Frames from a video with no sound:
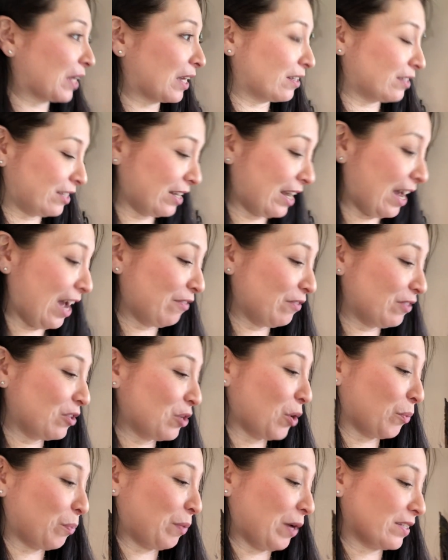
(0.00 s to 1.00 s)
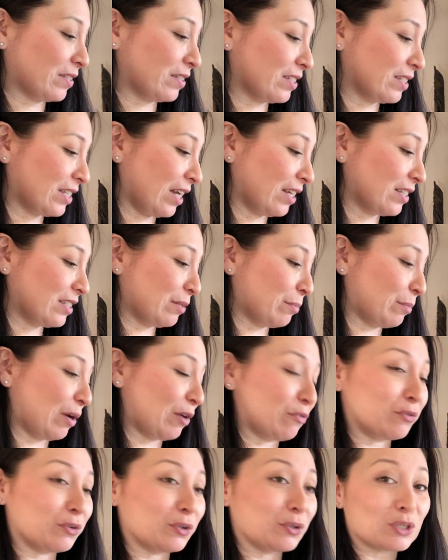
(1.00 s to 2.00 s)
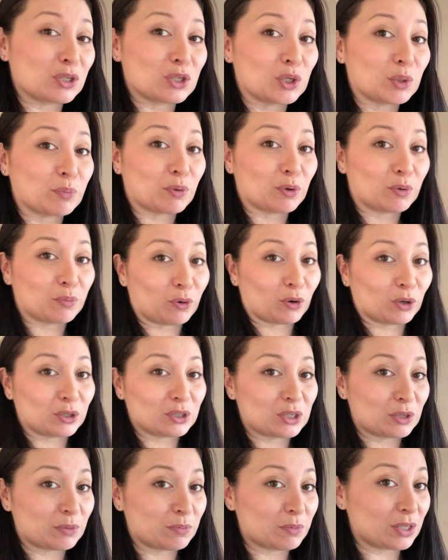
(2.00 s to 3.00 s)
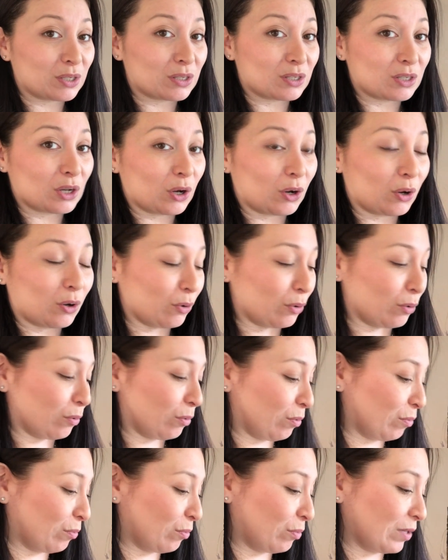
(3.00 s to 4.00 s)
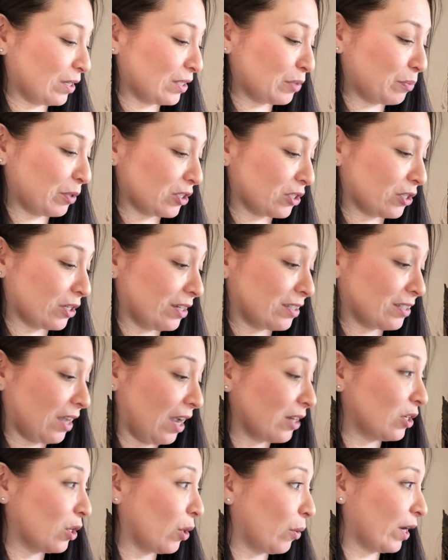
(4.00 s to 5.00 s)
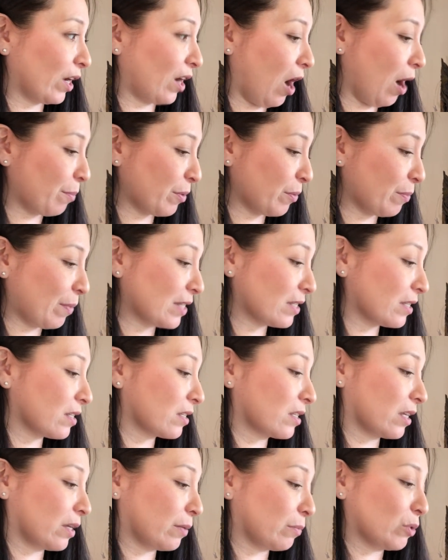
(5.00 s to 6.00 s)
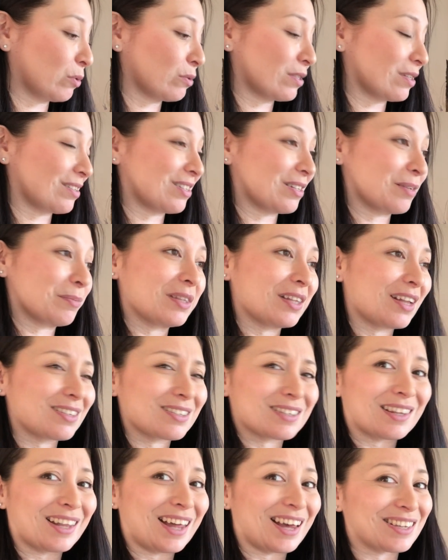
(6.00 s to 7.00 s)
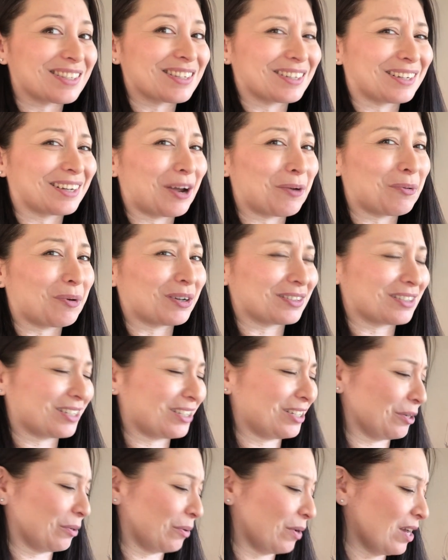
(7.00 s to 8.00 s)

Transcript: To have no pesticides in my food is super important to me, so especially because I know it compromises the immune system, and that's the last thing I want to do.